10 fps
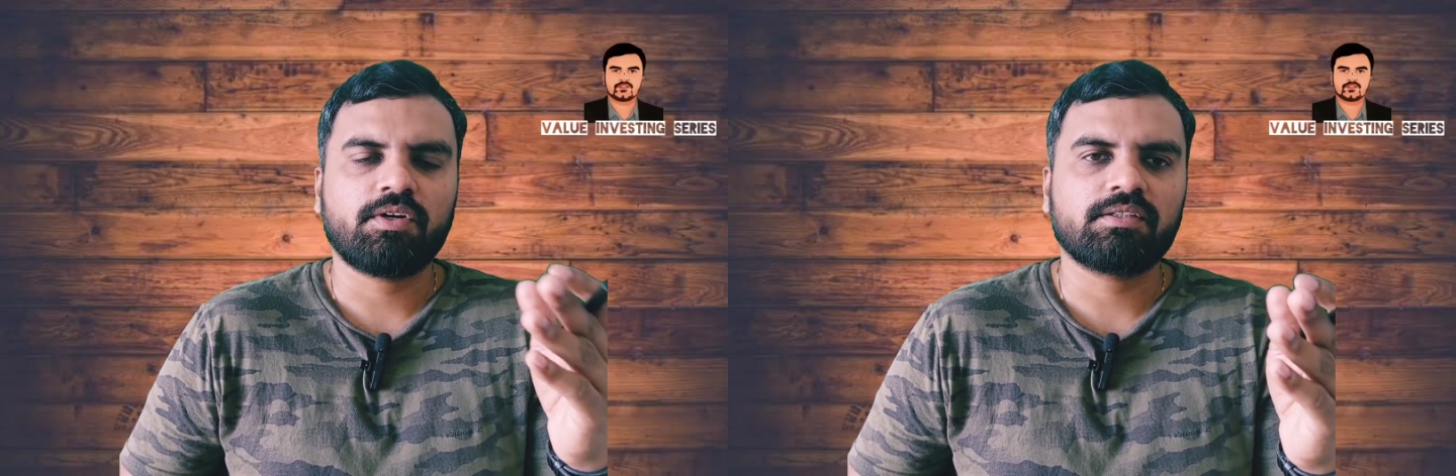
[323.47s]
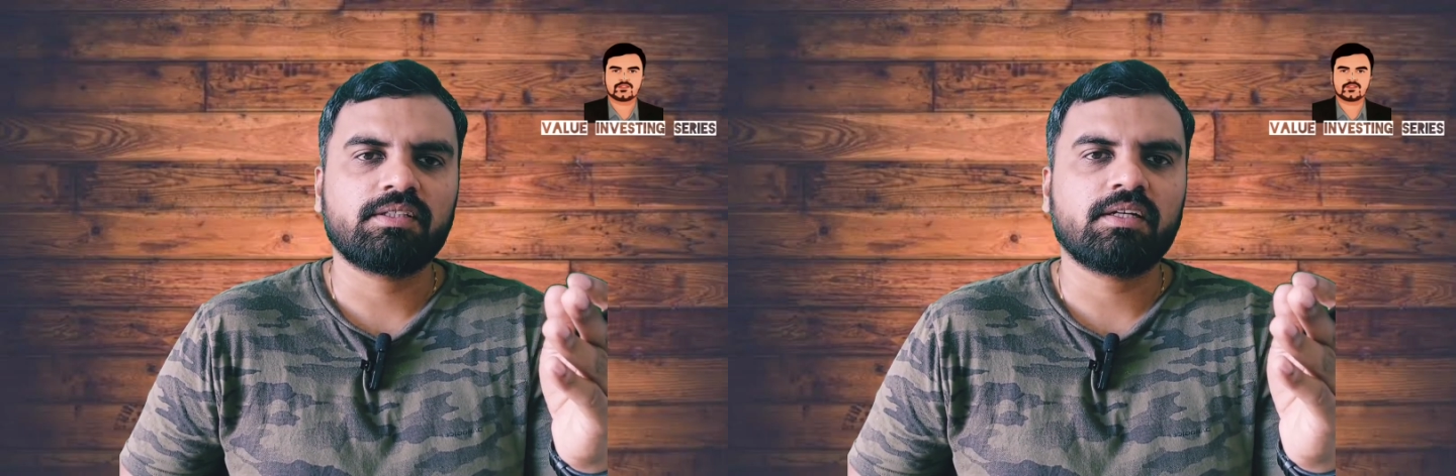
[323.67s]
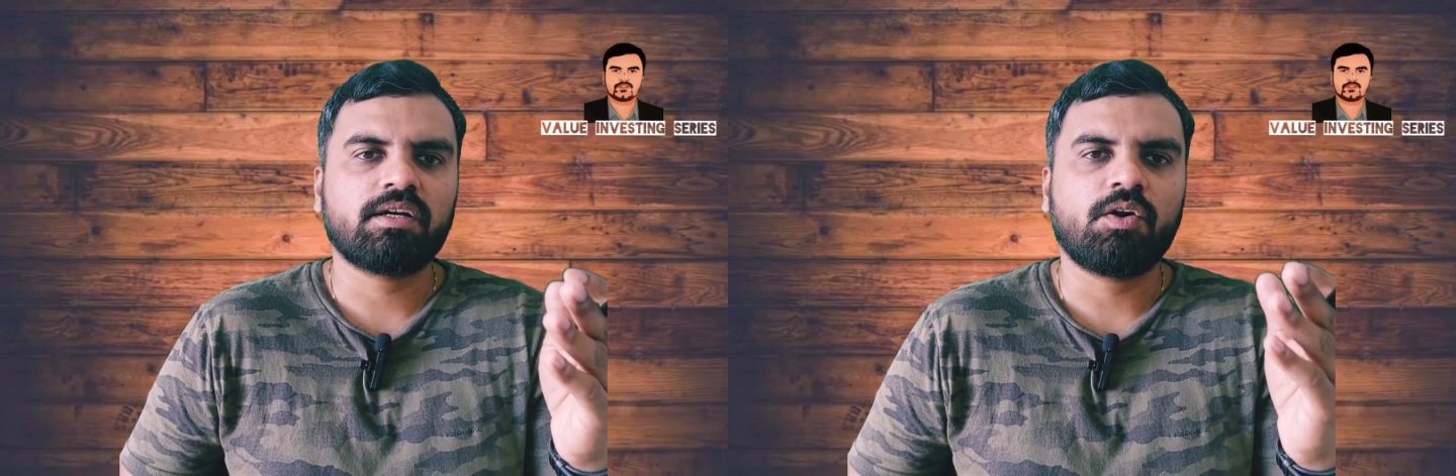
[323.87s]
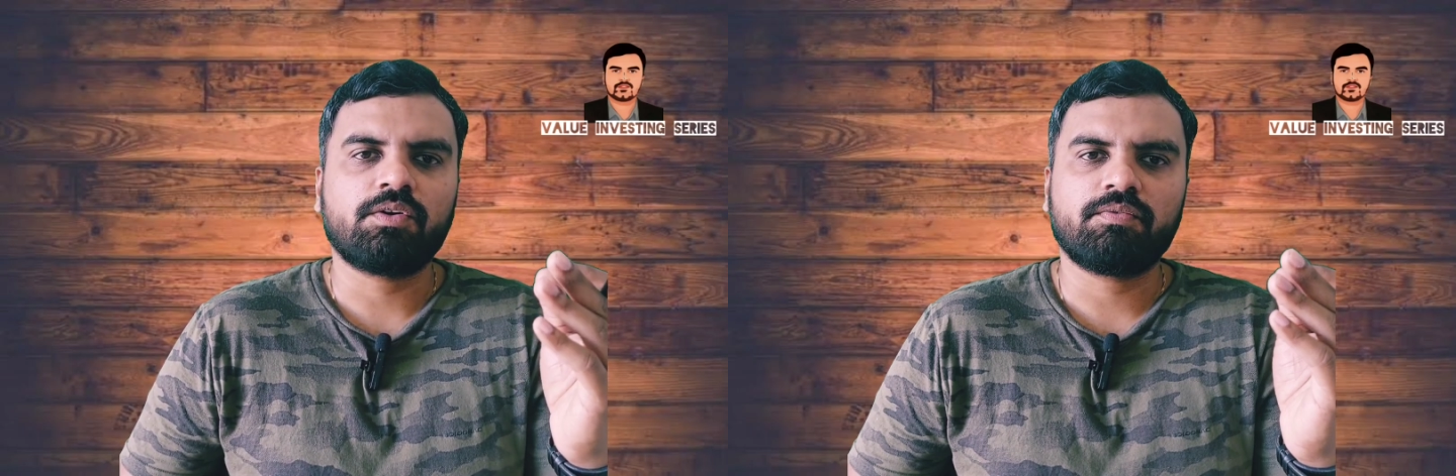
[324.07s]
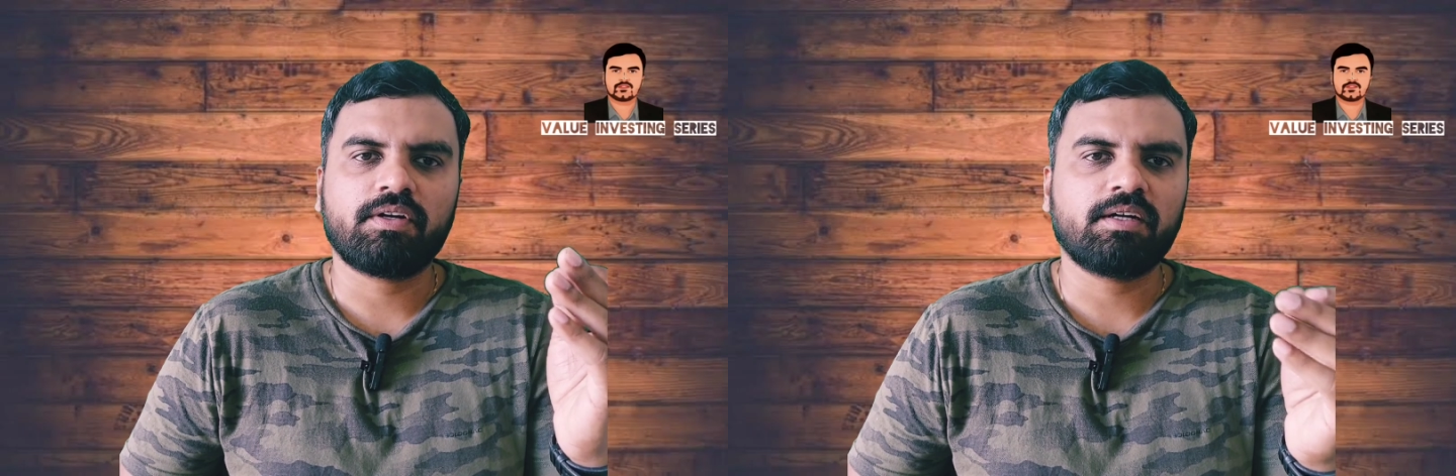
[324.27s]
as far as the
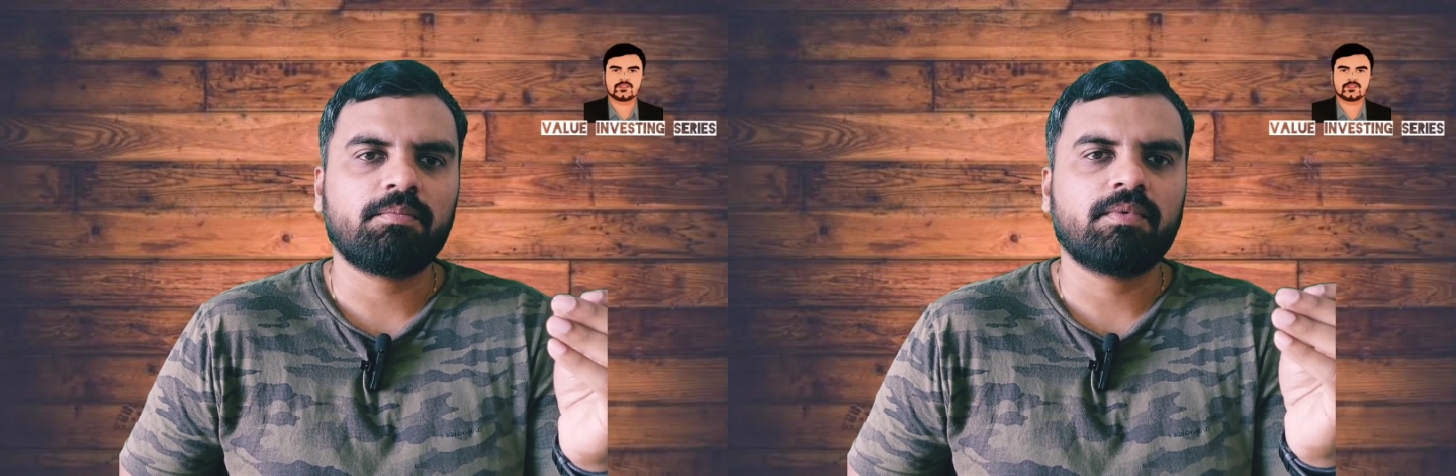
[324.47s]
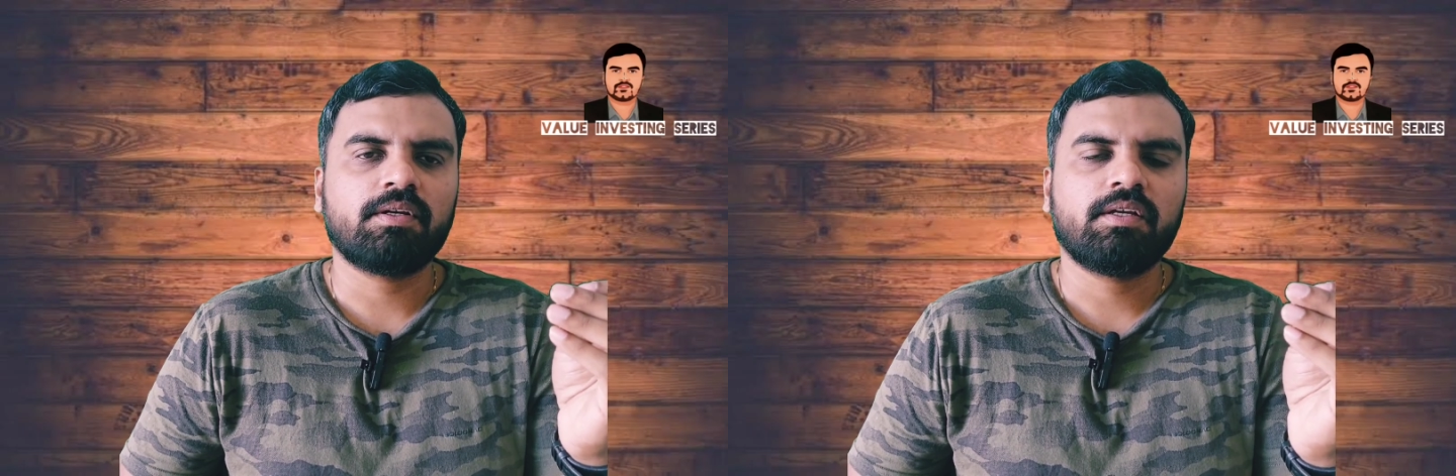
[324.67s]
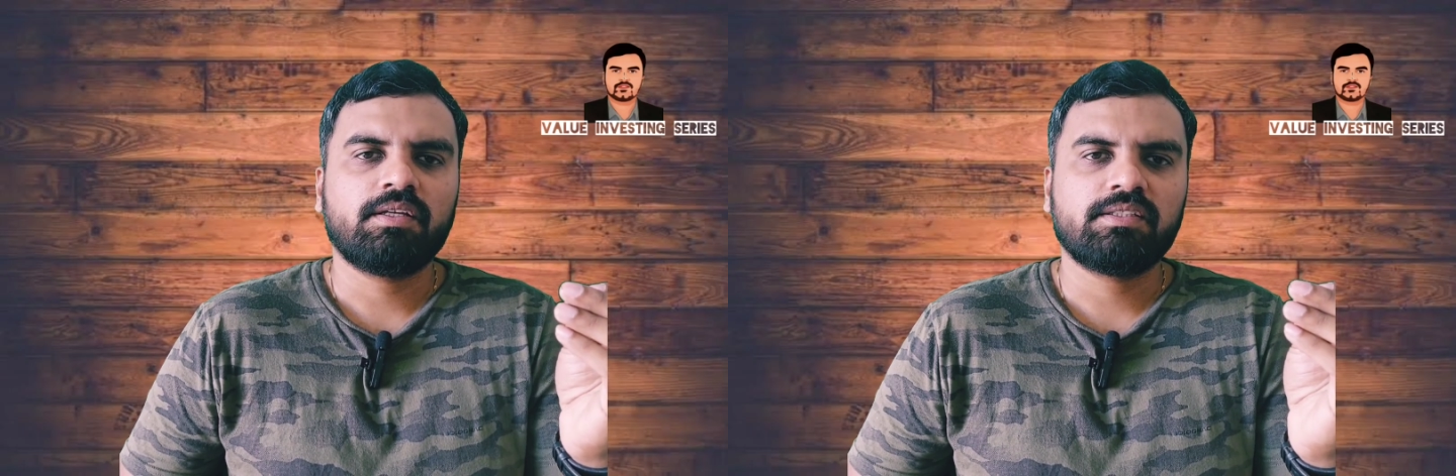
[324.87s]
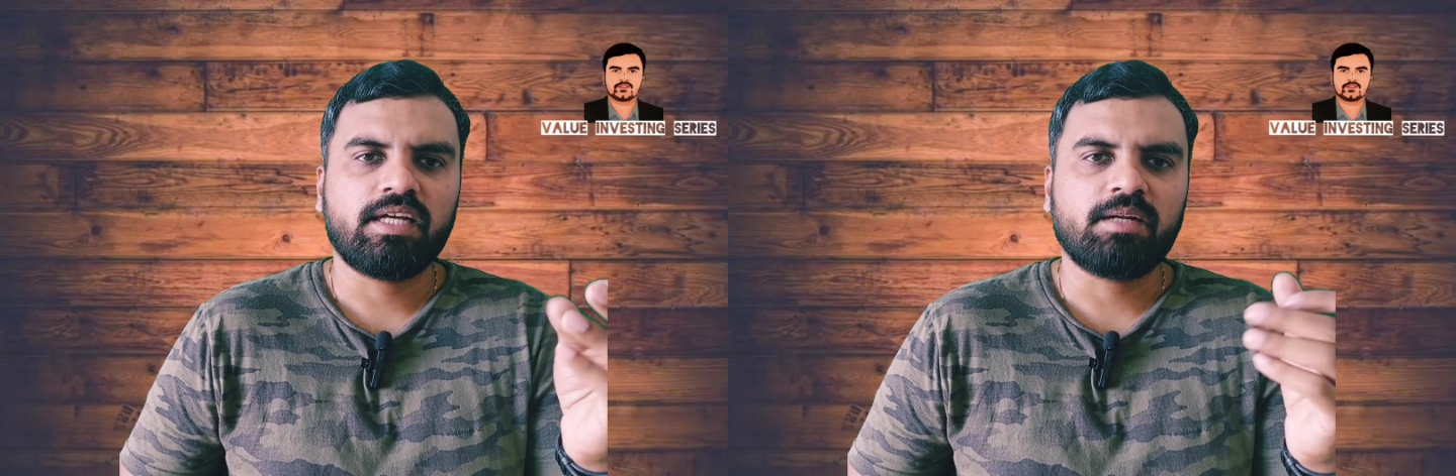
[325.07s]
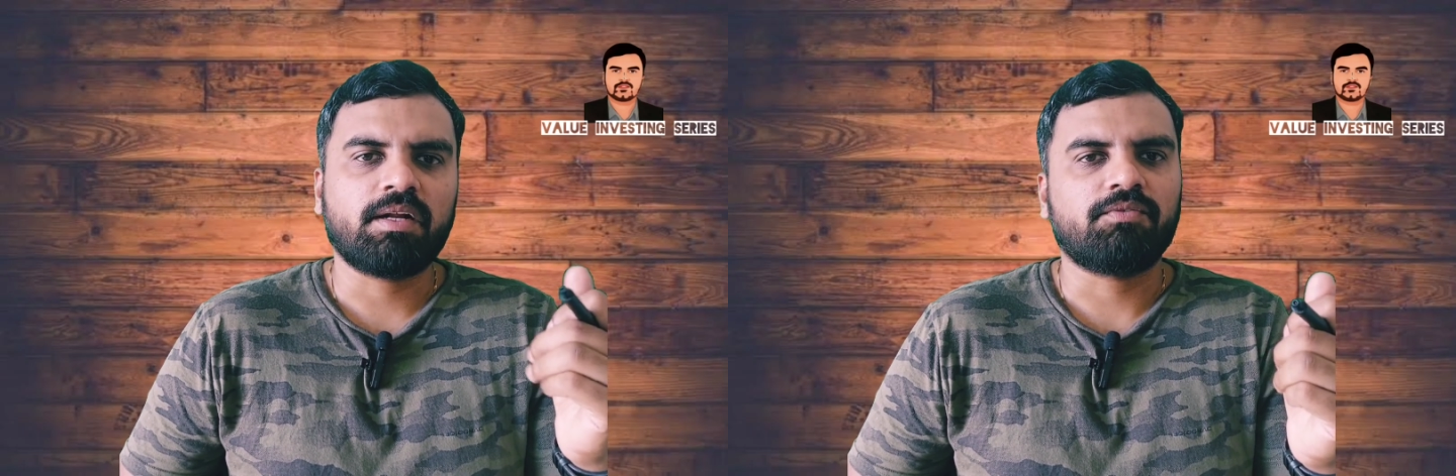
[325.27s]
crowd-funded
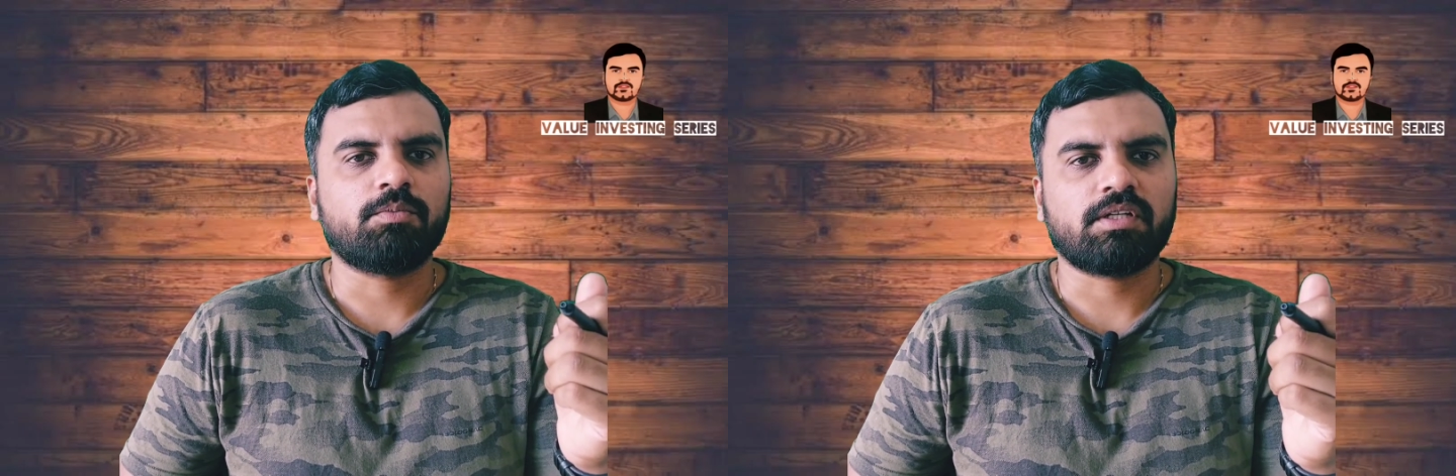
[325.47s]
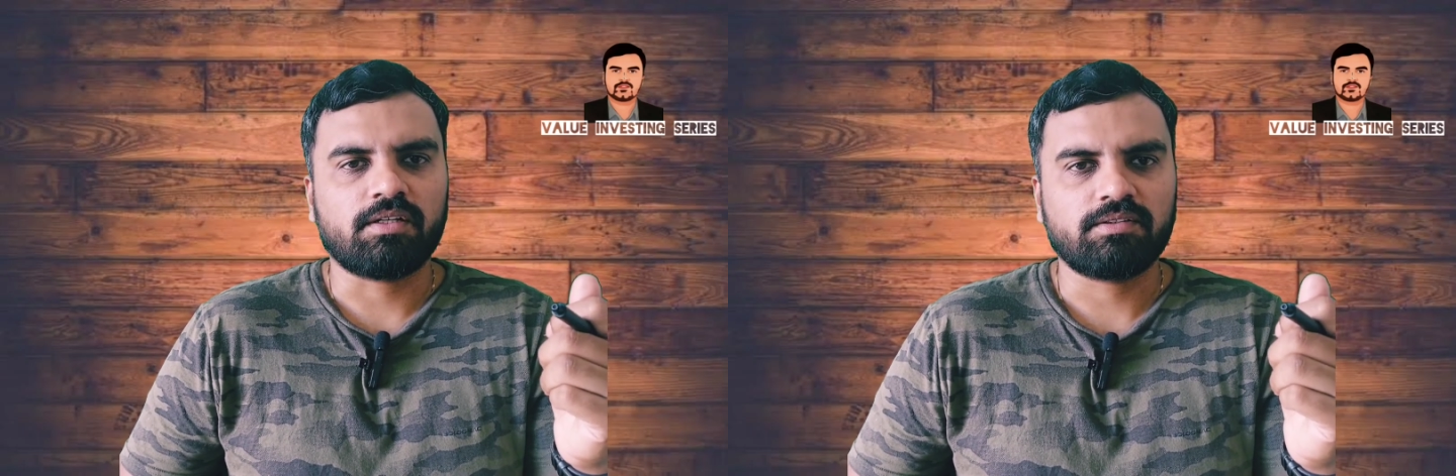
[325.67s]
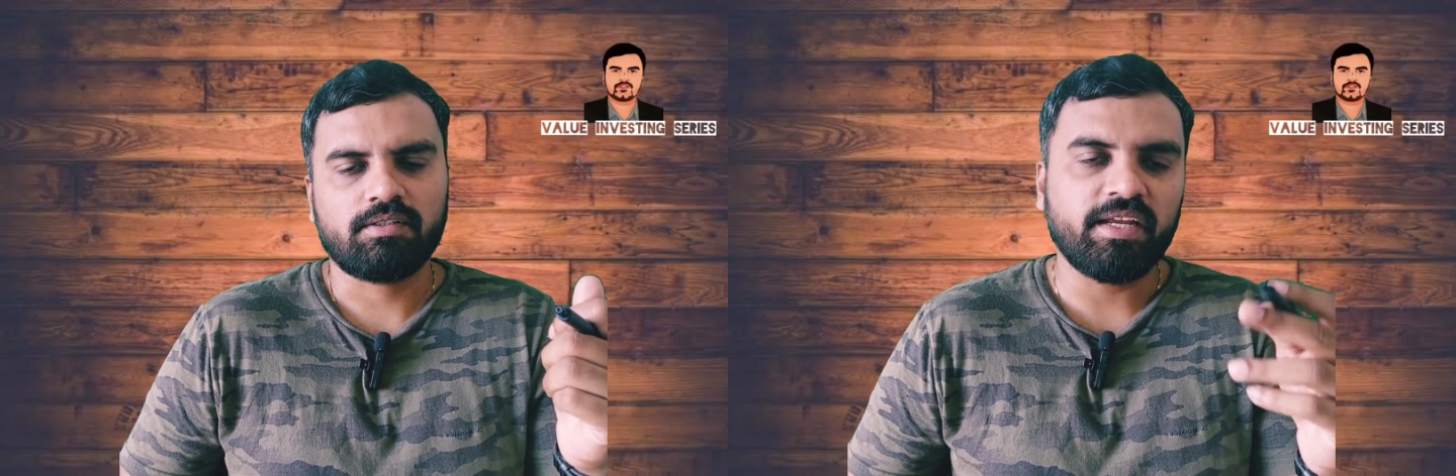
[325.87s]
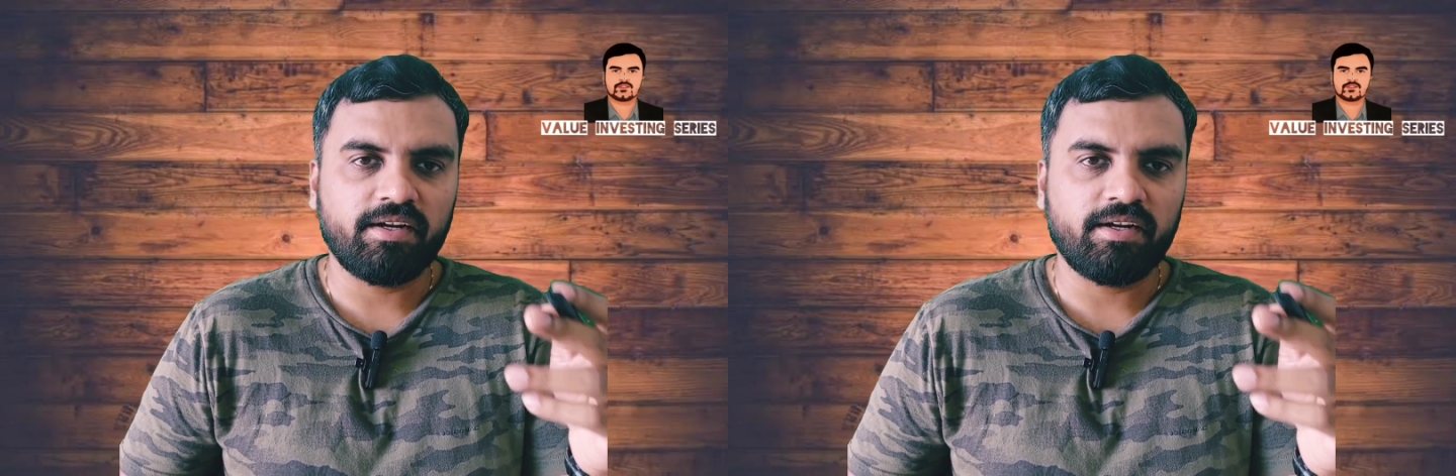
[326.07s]
CRE platforms are concerned.